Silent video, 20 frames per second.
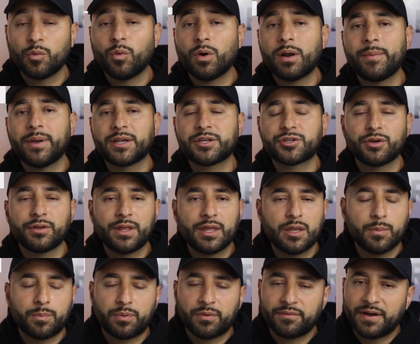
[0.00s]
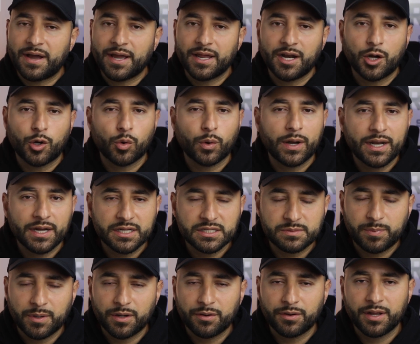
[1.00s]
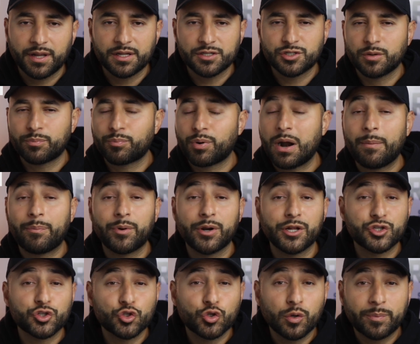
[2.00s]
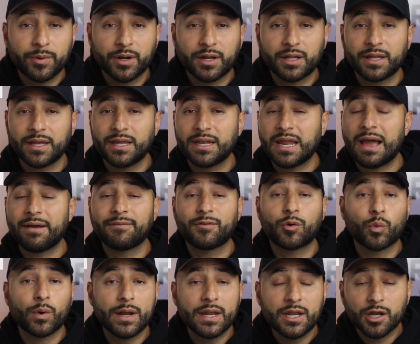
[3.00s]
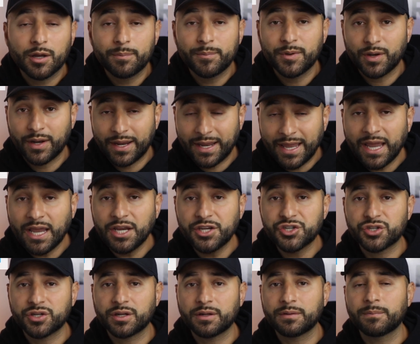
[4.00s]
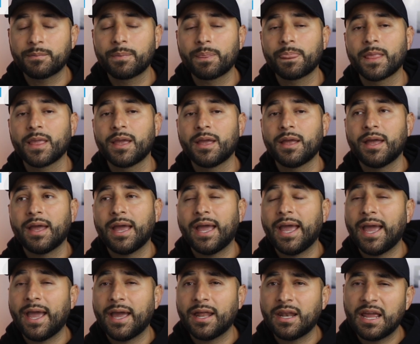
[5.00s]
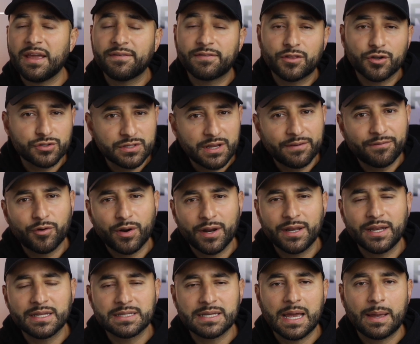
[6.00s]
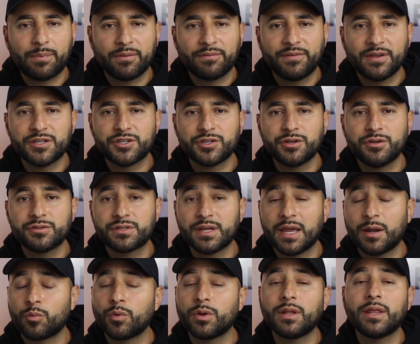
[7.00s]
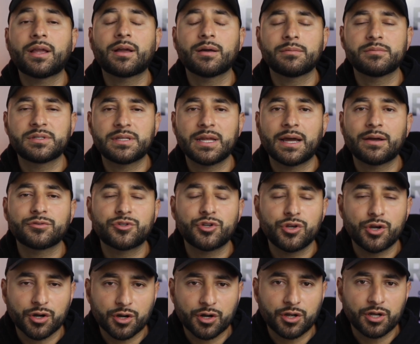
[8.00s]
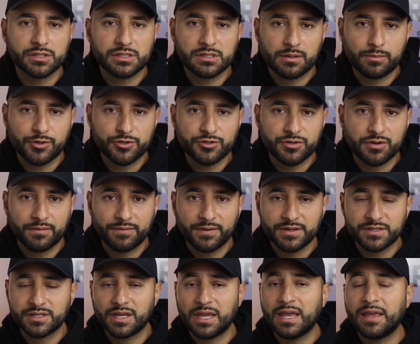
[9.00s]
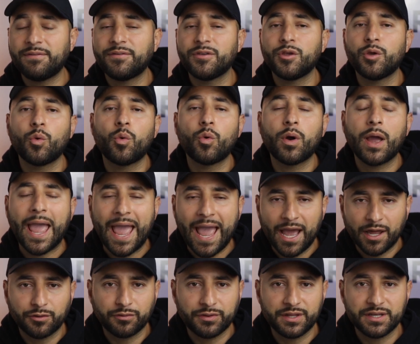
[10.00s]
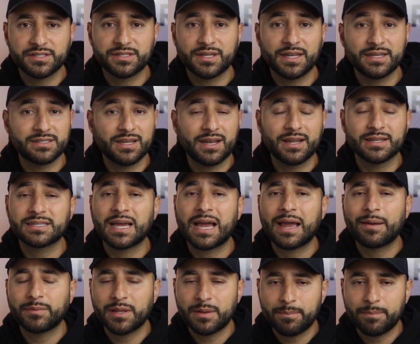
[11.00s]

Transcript: want to make sure that you provide a great experience, your property is super clean, have great communication, and if there's ever any type of issues, it really comes down to your customer service. If you handle these things in a timely